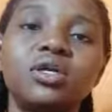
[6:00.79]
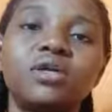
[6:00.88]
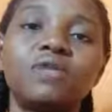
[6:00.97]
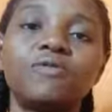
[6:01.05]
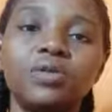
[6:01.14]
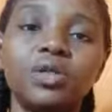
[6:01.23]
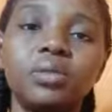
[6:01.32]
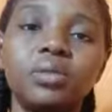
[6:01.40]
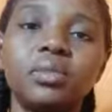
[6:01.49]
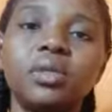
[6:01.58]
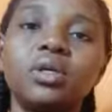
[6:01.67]
for them.
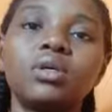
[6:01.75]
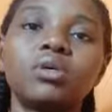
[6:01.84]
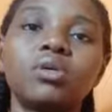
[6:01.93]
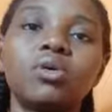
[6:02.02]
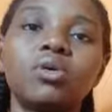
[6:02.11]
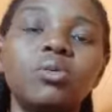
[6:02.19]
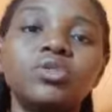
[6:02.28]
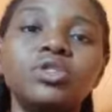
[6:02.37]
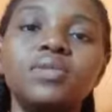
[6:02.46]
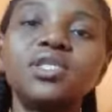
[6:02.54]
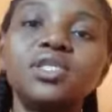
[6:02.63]
Compose the
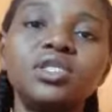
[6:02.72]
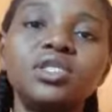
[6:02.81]
messages,